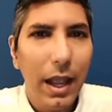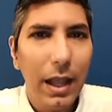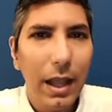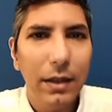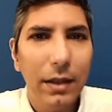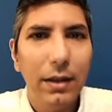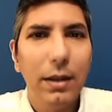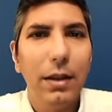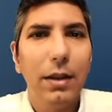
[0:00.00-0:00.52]

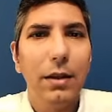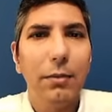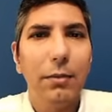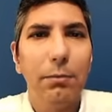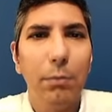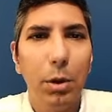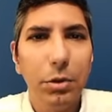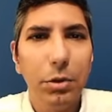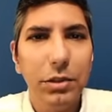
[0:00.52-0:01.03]
and
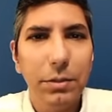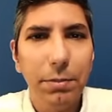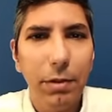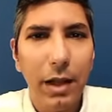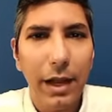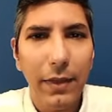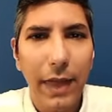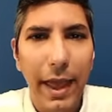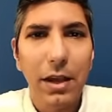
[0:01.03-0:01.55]

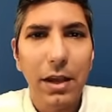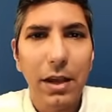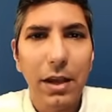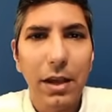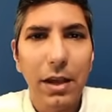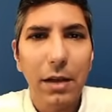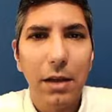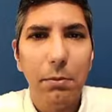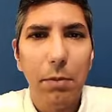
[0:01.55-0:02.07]
multiply
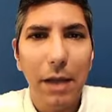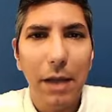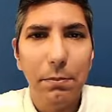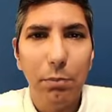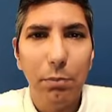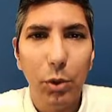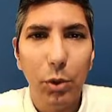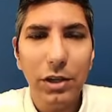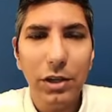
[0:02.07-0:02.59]
that
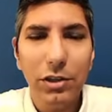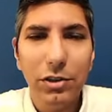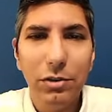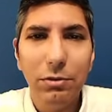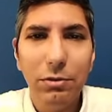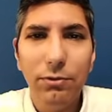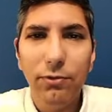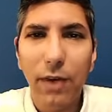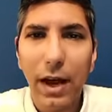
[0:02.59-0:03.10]
by
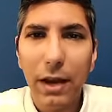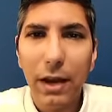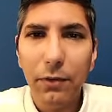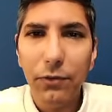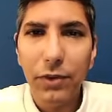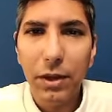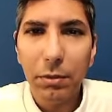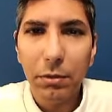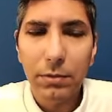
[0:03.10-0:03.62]

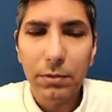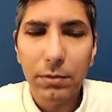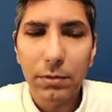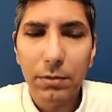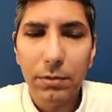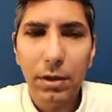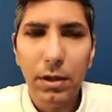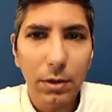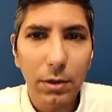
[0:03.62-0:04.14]

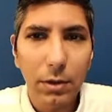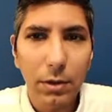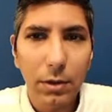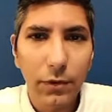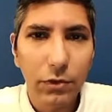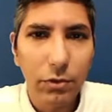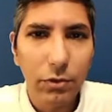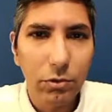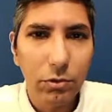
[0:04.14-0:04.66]
0.250 molar
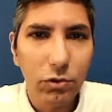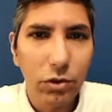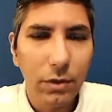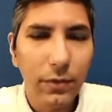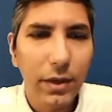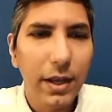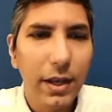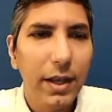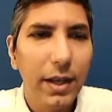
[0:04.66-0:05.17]
of the
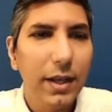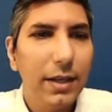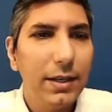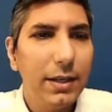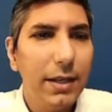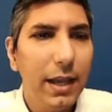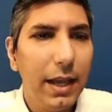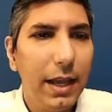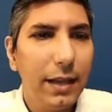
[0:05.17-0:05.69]
solution
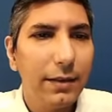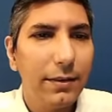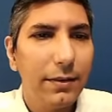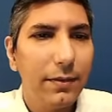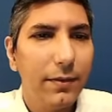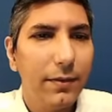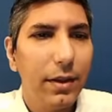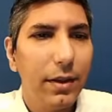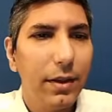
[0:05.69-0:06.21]
to
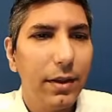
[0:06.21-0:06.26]
get